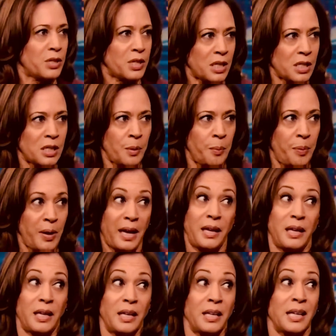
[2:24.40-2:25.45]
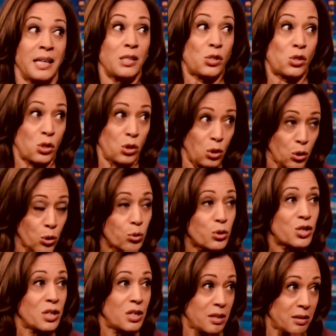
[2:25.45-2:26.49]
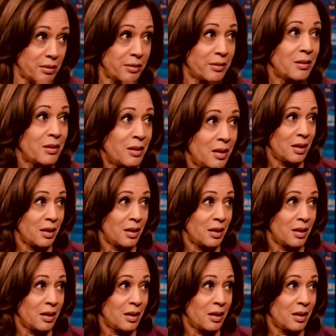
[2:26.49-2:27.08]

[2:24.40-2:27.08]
participate in a solution.